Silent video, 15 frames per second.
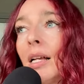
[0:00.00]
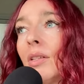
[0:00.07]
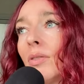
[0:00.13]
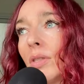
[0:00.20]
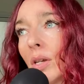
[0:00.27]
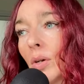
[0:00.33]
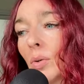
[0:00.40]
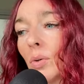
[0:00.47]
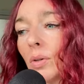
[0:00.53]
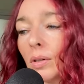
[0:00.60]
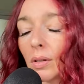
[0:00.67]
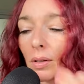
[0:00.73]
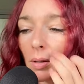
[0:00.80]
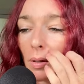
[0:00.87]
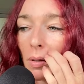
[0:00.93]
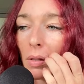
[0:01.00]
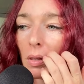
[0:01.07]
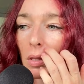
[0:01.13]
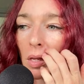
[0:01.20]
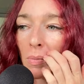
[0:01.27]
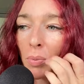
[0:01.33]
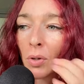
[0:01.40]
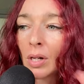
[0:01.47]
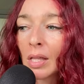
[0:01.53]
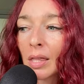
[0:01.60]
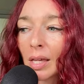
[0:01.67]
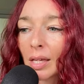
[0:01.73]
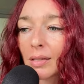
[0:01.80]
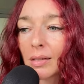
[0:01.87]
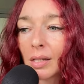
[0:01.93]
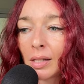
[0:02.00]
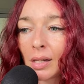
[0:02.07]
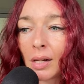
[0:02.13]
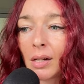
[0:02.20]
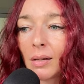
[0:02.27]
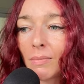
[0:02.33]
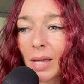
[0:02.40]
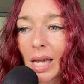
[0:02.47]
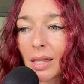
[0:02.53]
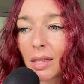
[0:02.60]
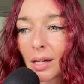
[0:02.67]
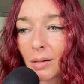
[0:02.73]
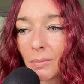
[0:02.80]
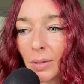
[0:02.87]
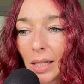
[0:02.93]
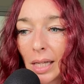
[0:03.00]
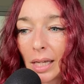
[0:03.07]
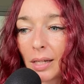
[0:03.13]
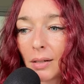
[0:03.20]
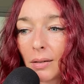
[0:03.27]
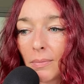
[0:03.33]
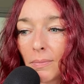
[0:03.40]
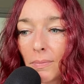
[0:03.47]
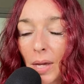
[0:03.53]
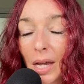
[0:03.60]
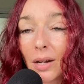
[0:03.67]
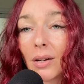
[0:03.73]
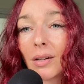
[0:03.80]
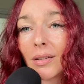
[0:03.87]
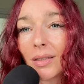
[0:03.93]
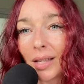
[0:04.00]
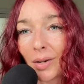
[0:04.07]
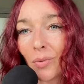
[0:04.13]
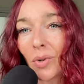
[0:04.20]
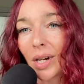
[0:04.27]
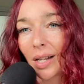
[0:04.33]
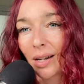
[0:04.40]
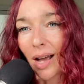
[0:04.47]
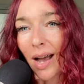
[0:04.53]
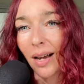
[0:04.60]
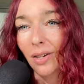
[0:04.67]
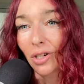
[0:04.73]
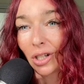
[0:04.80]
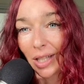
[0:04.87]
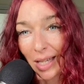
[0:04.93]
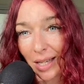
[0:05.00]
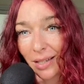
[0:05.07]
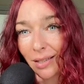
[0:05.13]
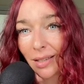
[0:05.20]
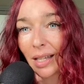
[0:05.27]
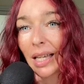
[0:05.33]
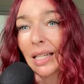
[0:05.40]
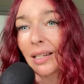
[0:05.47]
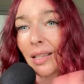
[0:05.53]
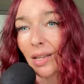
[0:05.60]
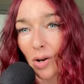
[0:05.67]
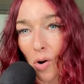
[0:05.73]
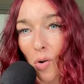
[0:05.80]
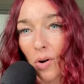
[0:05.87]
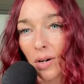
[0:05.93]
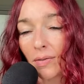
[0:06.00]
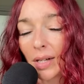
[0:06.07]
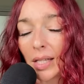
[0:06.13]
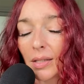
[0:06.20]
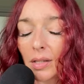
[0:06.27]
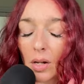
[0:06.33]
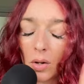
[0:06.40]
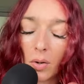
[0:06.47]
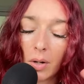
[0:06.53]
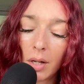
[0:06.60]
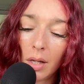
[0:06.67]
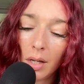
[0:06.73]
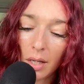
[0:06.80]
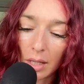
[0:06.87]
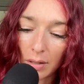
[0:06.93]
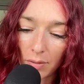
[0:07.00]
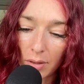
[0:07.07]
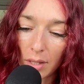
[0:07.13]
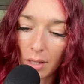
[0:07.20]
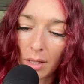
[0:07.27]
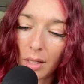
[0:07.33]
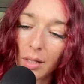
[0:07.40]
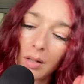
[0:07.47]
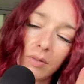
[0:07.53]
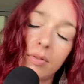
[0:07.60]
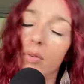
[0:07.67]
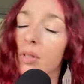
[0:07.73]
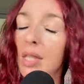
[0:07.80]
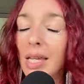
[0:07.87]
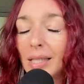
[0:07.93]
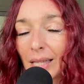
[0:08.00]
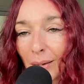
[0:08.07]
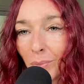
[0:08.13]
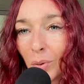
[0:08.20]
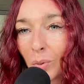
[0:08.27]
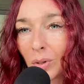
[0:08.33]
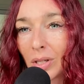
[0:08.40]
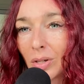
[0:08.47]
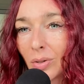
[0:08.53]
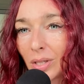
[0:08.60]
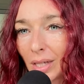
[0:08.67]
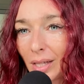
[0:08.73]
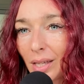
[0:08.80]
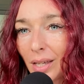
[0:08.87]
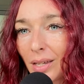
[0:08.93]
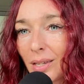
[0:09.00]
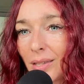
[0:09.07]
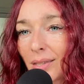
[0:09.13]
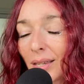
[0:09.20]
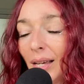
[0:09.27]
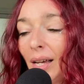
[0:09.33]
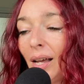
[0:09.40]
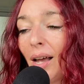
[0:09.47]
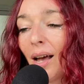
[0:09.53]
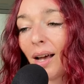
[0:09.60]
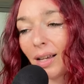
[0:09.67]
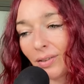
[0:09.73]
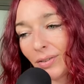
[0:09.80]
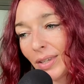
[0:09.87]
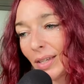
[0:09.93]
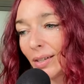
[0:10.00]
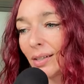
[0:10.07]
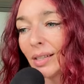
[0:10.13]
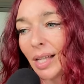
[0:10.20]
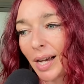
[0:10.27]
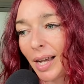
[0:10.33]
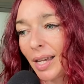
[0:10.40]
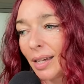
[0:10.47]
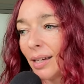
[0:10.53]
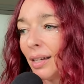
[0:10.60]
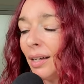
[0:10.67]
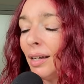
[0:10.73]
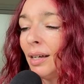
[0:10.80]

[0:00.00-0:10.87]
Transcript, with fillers: So the important thing is to not make the complaint bigger than what it actually is like get to the core of it so if the if the example we're using is i feel like